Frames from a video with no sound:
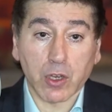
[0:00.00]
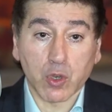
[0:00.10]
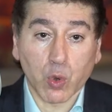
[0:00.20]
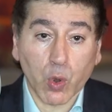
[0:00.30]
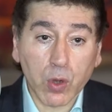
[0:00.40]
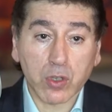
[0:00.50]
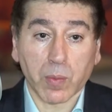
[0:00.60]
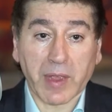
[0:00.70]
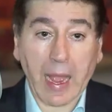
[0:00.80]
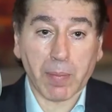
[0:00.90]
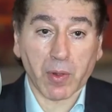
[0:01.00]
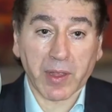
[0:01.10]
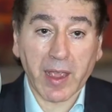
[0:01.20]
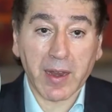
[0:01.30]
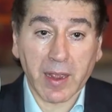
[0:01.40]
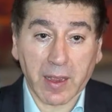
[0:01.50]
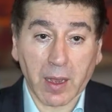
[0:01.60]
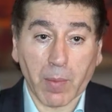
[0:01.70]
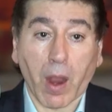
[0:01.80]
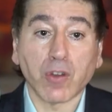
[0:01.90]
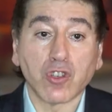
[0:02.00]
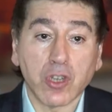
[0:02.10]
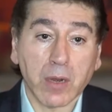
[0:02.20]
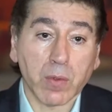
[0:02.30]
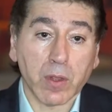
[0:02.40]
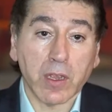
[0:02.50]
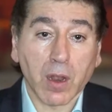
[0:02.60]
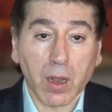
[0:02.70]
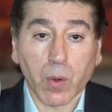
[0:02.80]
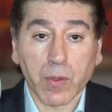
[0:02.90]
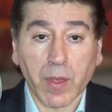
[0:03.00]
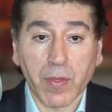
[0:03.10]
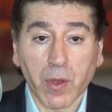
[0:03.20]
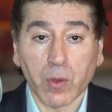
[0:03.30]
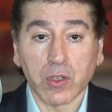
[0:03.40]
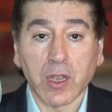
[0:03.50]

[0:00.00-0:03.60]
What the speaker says: to long-term capital gain income are generally lower than those